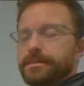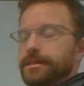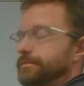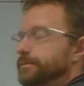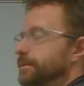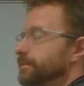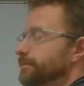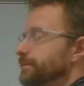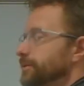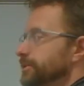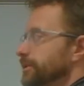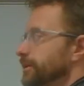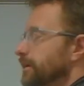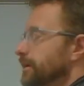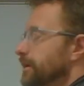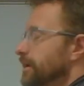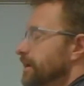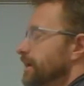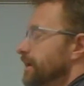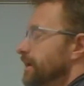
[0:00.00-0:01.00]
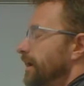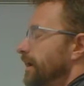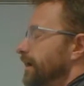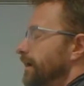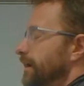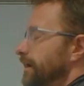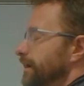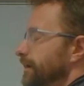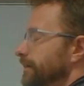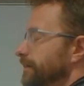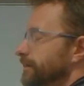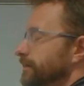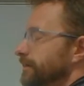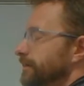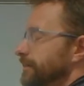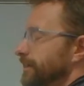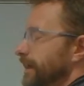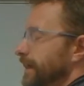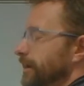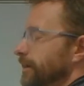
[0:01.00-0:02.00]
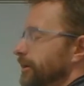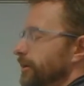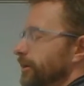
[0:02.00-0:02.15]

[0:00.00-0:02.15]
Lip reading: same temperature, they